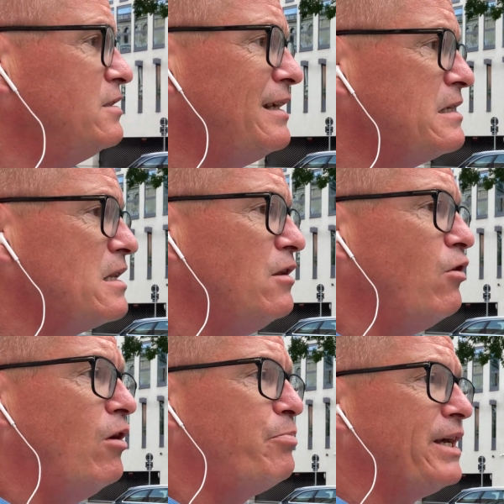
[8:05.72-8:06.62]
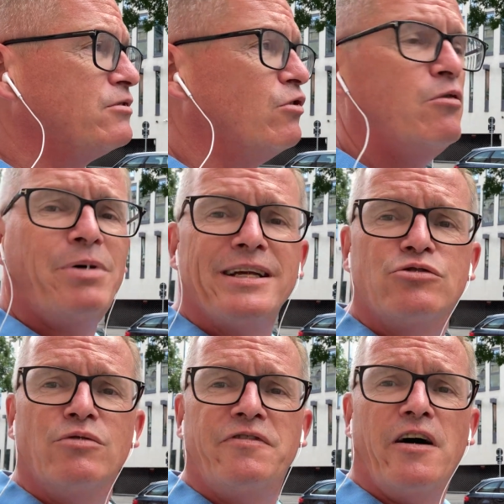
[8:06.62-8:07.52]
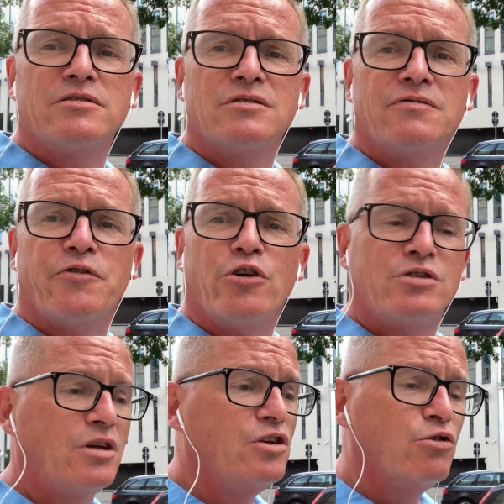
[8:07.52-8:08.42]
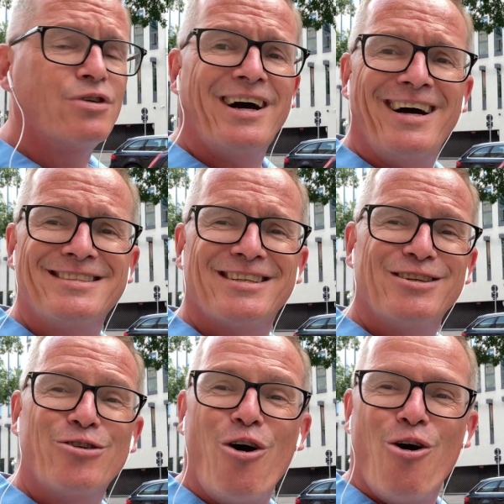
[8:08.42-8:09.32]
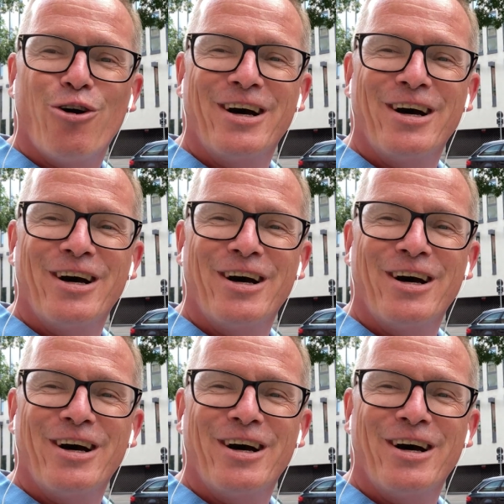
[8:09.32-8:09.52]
diesel or petrol by 2030. New cars? No.